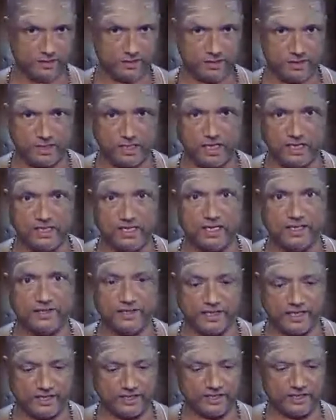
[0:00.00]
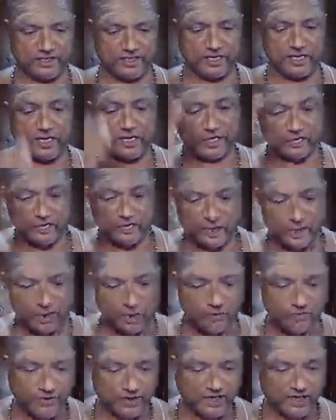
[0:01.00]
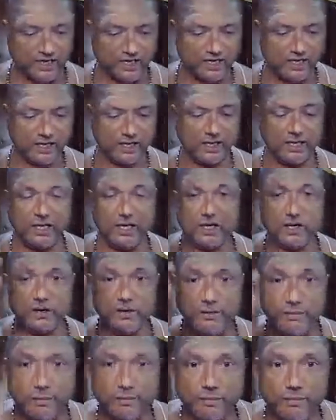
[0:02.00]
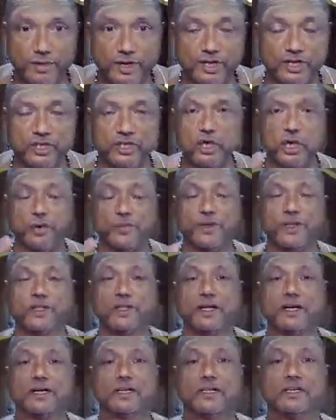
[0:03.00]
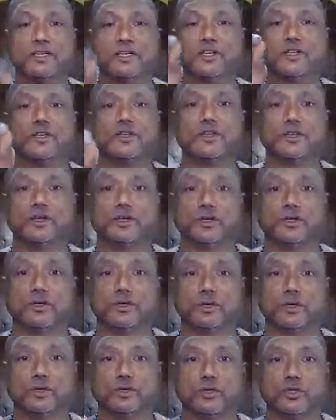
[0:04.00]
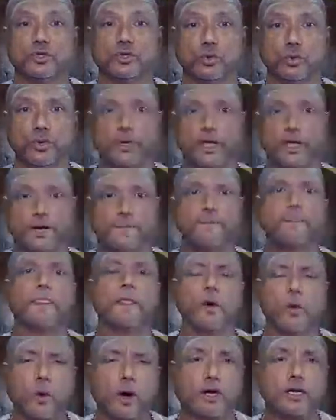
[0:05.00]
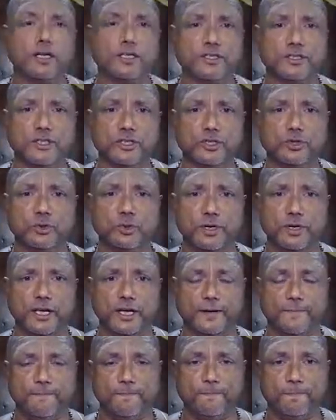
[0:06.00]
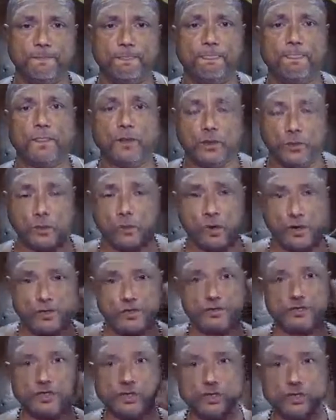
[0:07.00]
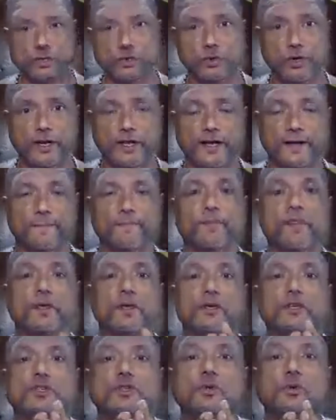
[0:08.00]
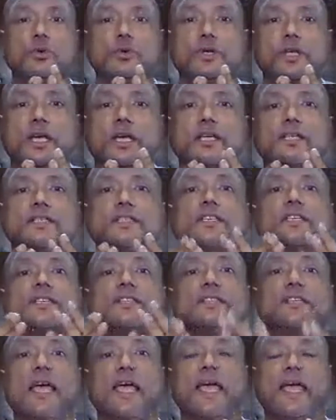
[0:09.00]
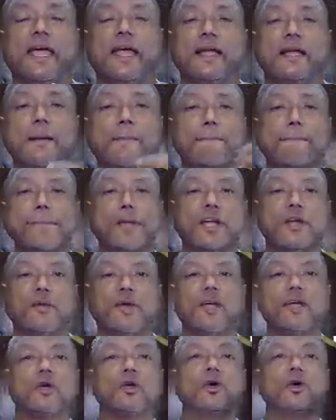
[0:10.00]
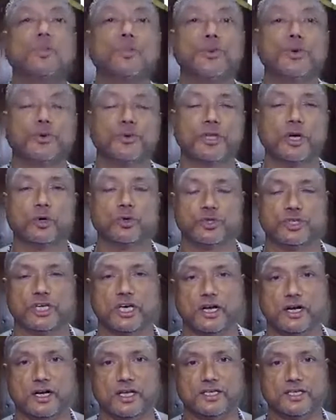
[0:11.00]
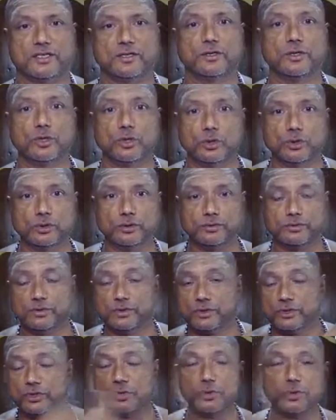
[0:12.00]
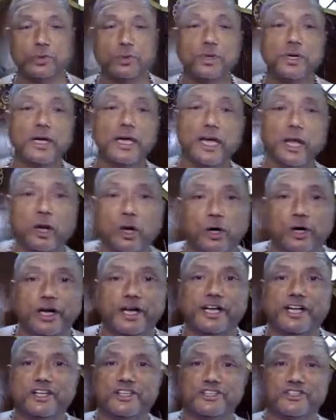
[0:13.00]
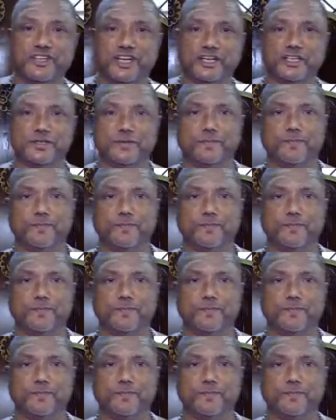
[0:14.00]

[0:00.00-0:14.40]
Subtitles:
nadanta, etc., you finally dissolve in that shunya. What is the shunya? What is the shunya? Shunya is the state between two pluta ucharanas, two elongated states.